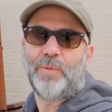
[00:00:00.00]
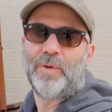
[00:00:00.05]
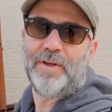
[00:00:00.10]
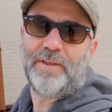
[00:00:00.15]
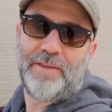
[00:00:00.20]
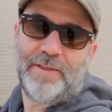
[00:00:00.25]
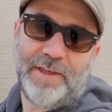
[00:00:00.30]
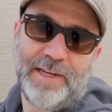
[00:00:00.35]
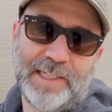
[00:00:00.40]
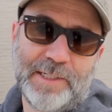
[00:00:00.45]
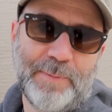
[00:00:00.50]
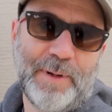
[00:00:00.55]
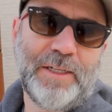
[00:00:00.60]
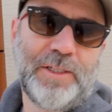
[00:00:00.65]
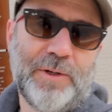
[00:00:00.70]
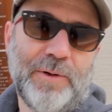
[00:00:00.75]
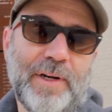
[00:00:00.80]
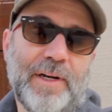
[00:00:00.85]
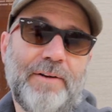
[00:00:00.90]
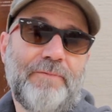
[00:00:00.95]
one of the things about
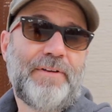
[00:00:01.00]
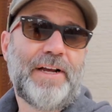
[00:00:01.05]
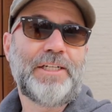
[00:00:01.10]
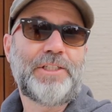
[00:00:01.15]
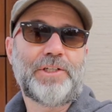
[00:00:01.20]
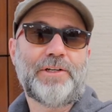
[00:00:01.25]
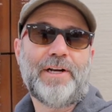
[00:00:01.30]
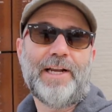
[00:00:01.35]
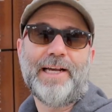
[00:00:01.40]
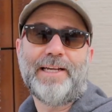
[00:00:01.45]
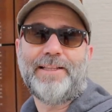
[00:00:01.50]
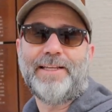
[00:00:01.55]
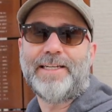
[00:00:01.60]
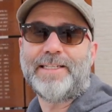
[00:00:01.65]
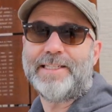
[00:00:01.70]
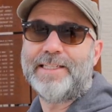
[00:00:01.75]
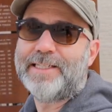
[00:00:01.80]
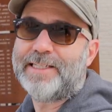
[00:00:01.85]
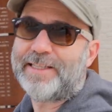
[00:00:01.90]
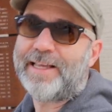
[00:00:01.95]
doing an adventure like
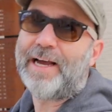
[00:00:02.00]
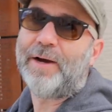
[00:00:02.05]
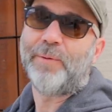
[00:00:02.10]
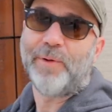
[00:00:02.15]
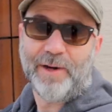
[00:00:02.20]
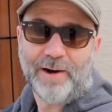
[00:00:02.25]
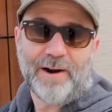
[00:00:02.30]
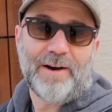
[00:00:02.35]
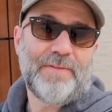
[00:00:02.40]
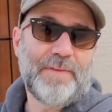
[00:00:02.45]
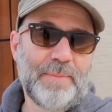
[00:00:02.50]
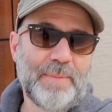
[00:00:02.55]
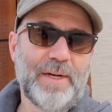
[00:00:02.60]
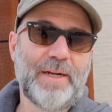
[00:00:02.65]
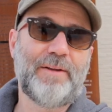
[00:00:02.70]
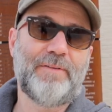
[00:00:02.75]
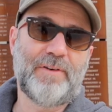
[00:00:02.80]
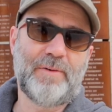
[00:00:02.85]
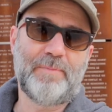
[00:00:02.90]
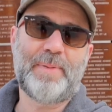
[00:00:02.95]
this is that we are in the
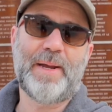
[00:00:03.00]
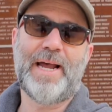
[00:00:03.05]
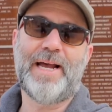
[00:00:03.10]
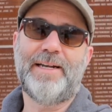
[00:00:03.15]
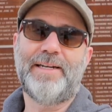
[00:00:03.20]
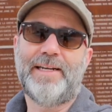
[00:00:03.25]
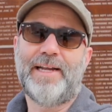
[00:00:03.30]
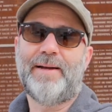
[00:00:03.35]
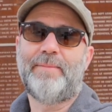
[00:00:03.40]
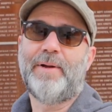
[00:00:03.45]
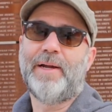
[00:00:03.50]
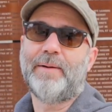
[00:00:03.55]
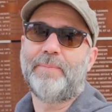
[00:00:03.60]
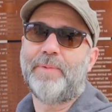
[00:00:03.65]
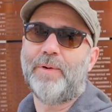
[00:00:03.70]
middle of a pandemic,